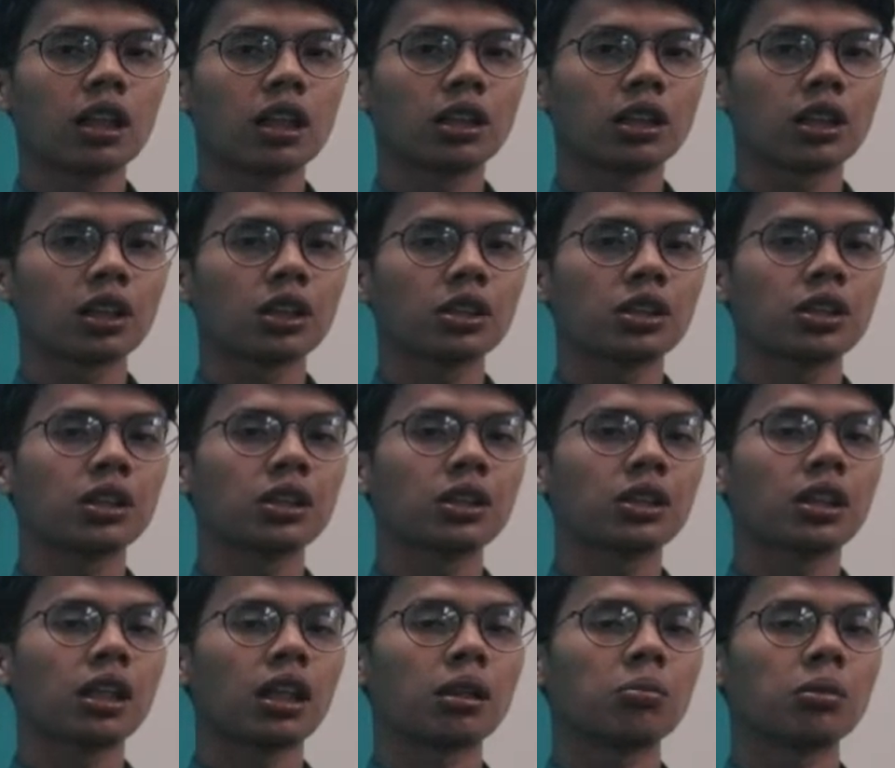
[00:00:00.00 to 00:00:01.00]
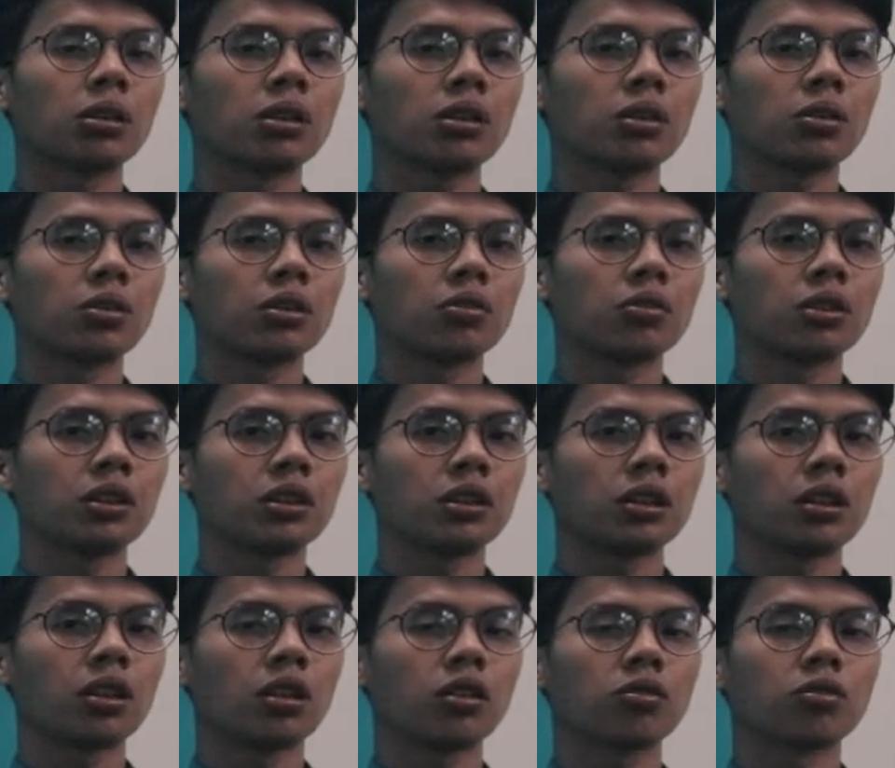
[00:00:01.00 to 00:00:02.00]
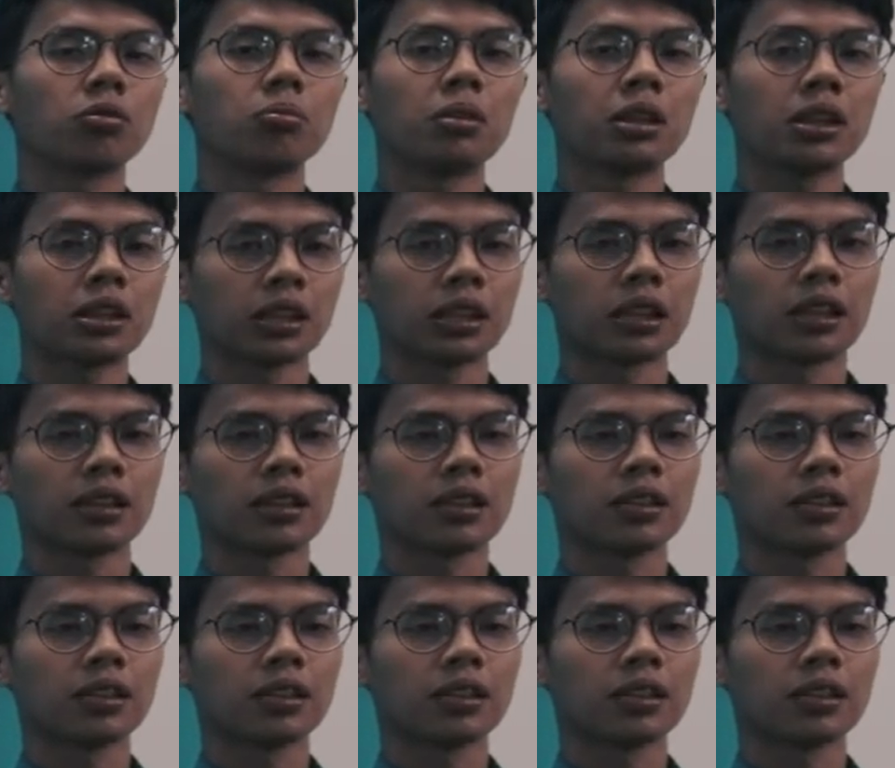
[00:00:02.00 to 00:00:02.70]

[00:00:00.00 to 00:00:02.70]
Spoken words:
International Islamic University of Malaysia,